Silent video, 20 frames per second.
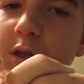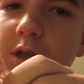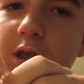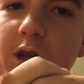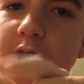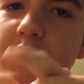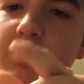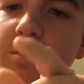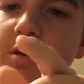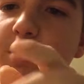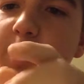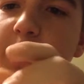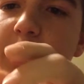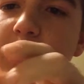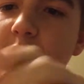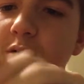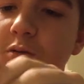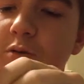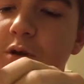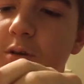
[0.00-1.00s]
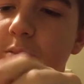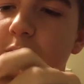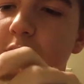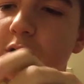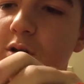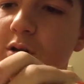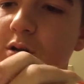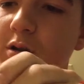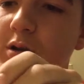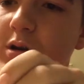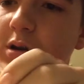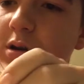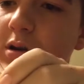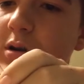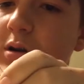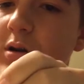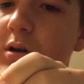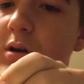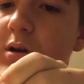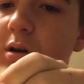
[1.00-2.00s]
Doesn't really matter which way you put it on
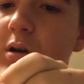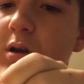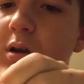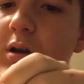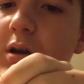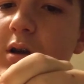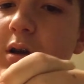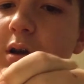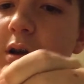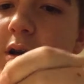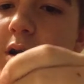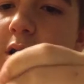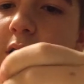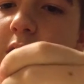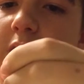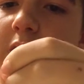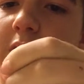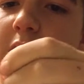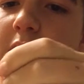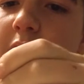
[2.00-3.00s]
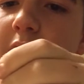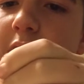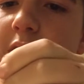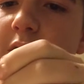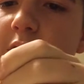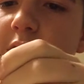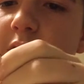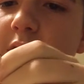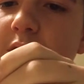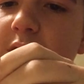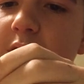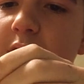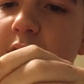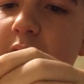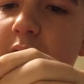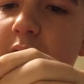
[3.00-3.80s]
there. And you're going to